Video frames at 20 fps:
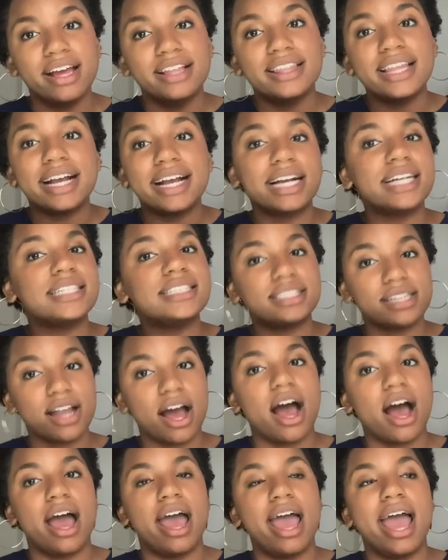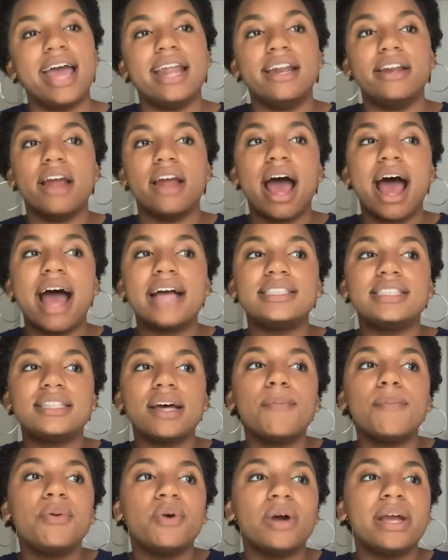Like, it's not. And at
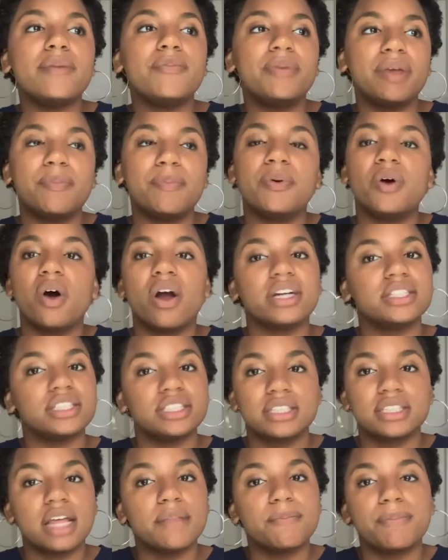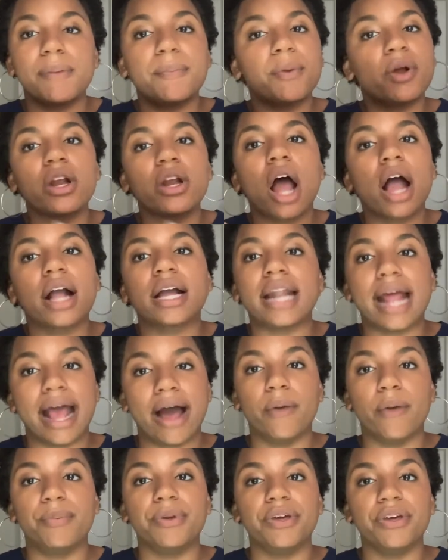some point, people are not going to
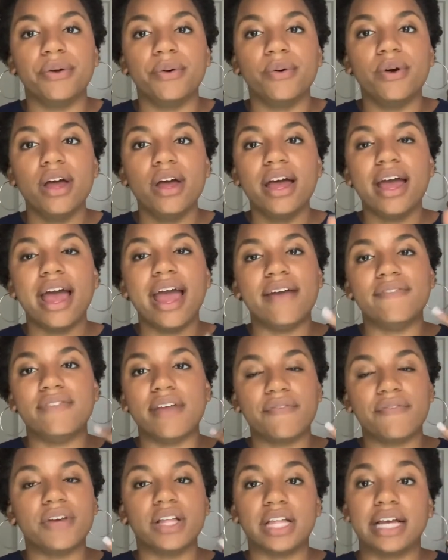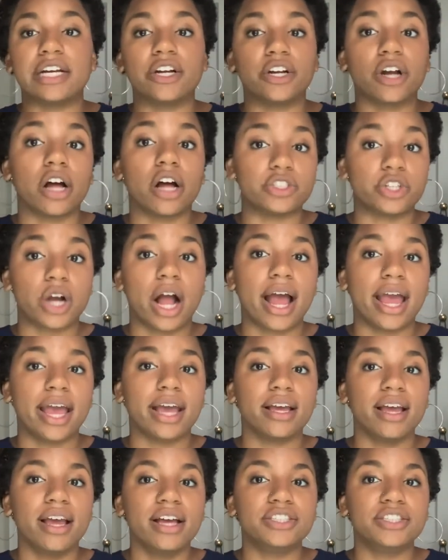help you if they feel like you're not trying.